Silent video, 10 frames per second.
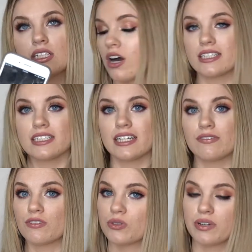
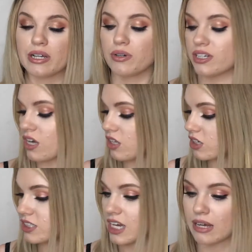Honestly, for
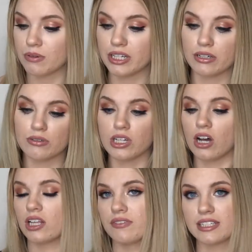$21, I would use
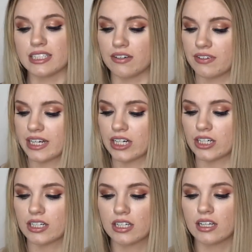all of this stuff in
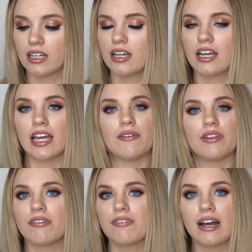here.
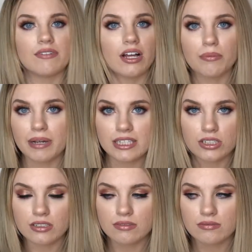Even the $5
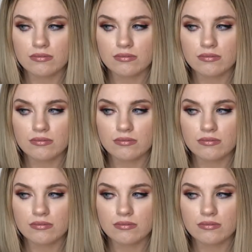pencil.